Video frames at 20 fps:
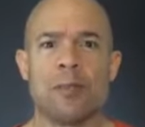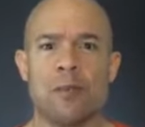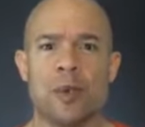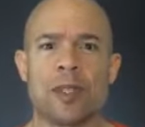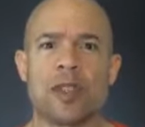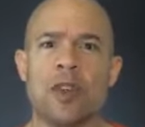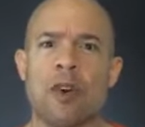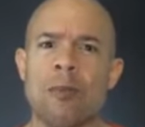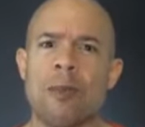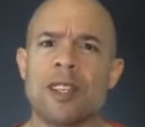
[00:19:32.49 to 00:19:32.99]

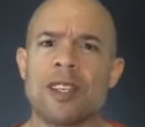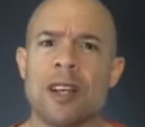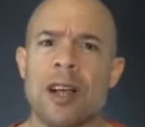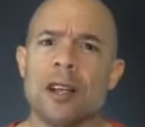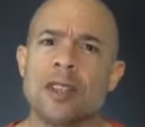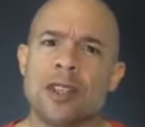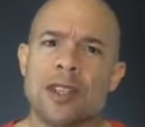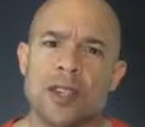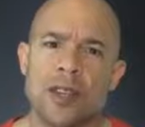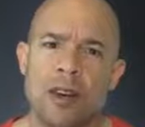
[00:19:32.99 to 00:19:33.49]
with so much
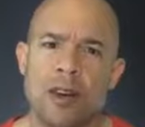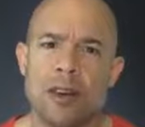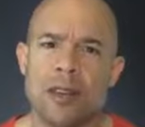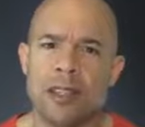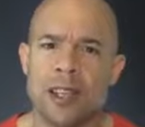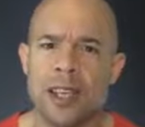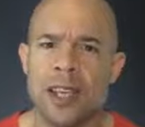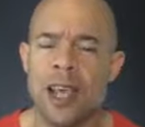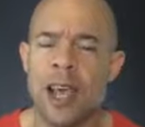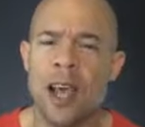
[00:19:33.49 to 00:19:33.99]

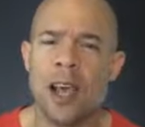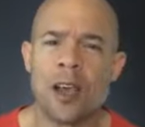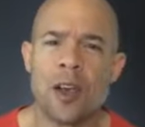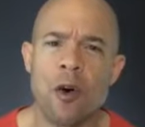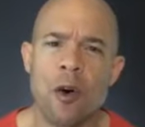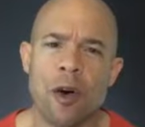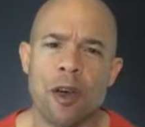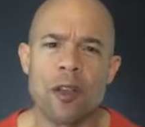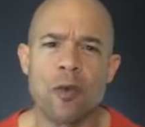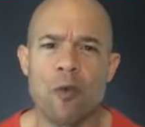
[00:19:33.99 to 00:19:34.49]
uncertainty
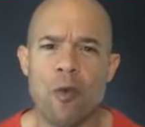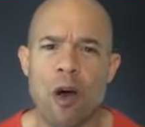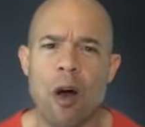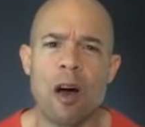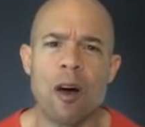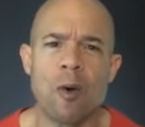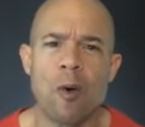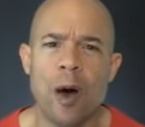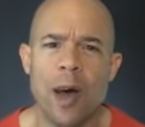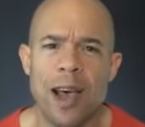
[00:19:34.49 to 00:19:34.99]
going the
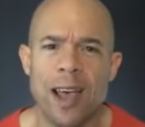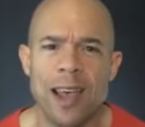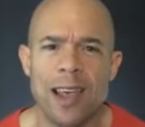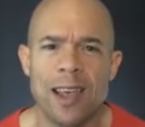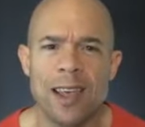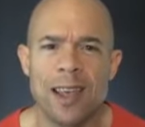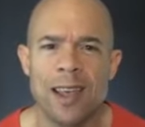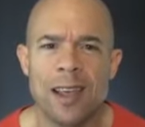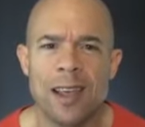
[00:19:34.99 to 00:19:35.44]
wrong way.